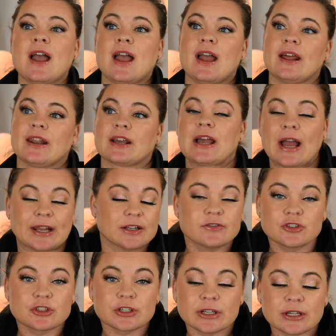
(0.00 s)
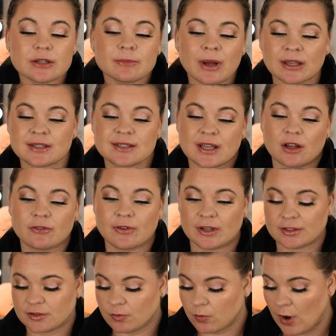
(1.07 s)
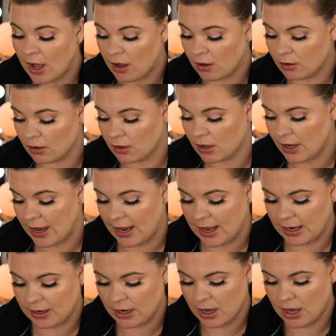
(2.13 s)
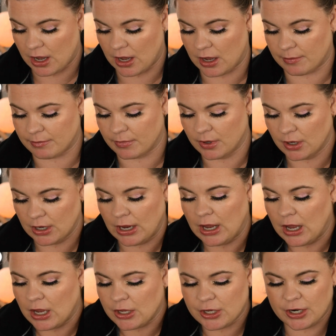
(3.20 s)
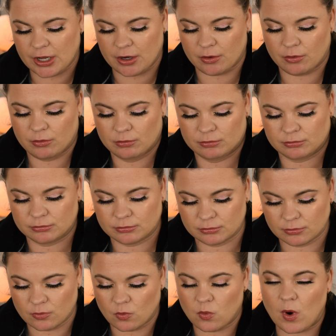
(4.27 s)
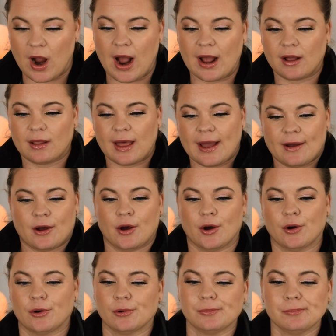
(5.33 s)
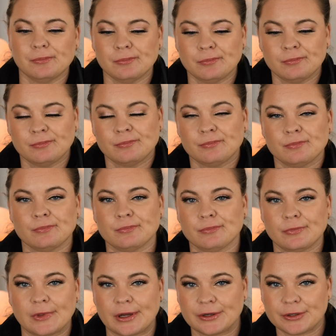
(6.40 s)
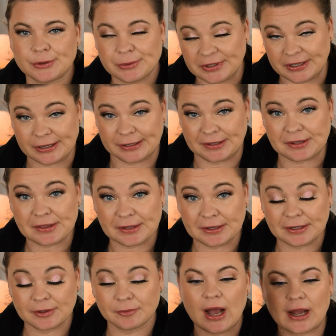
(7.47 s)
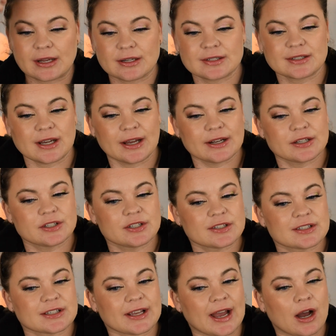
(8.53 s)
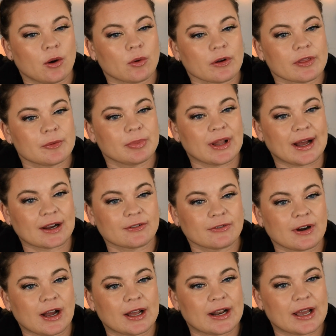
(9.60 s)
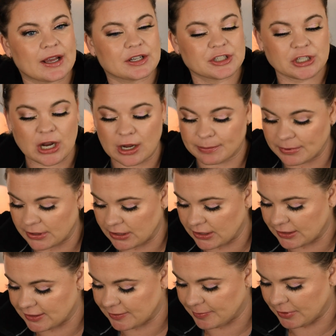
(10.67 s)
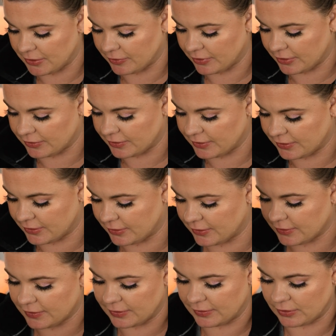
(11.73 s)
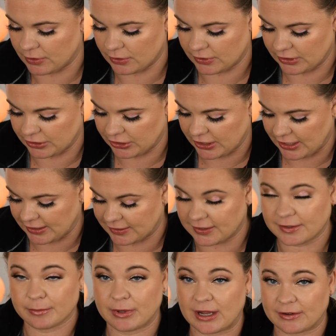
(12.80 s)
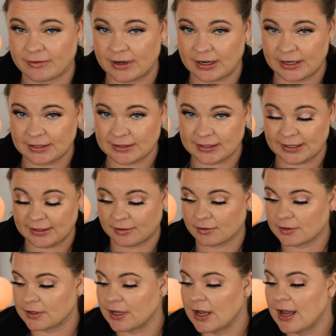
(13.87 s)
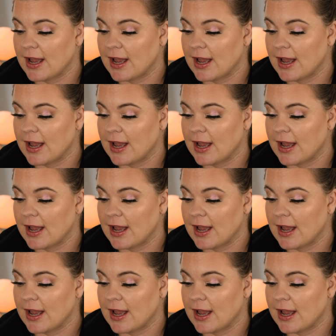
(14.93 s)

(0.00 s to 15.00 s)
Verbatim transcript: and I kind of treated myself as well. And, you know, while at home, not doing anything, I decided to scour the Black Friday shopping experiences, such as Black Friday sales,